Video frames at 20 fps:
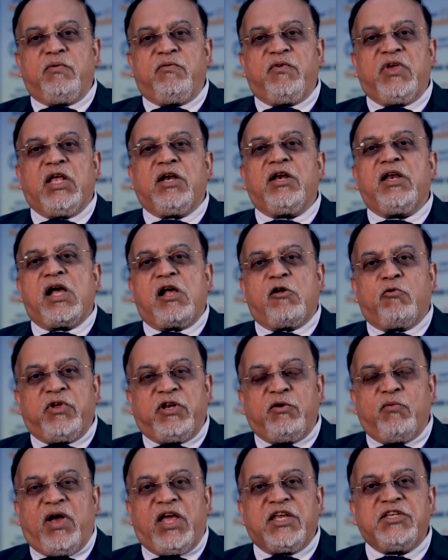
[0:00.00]
We are now
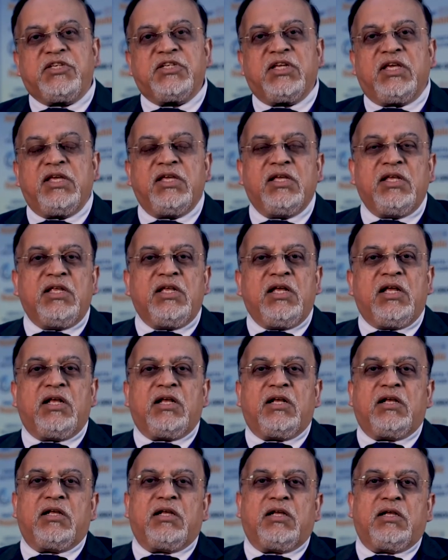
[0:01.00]
inviting
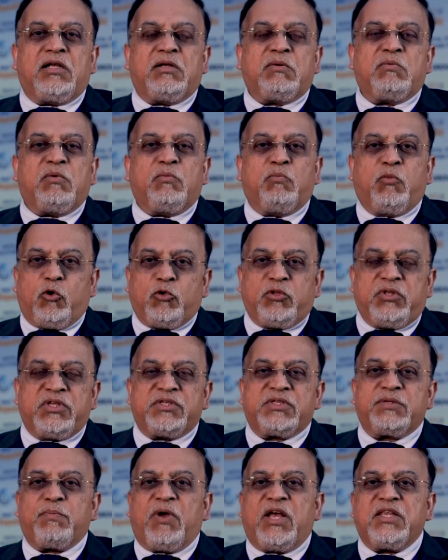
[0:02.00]
both
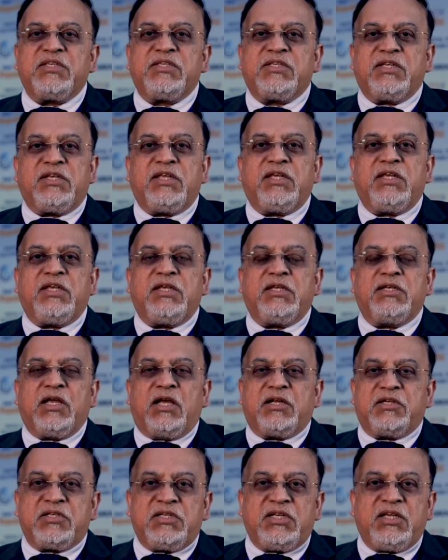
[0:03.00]
the smart city
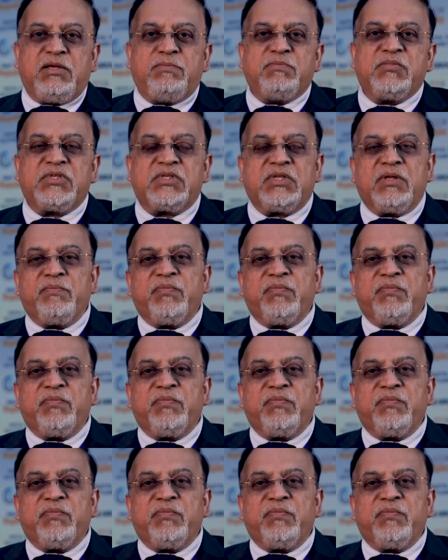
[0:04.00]
teams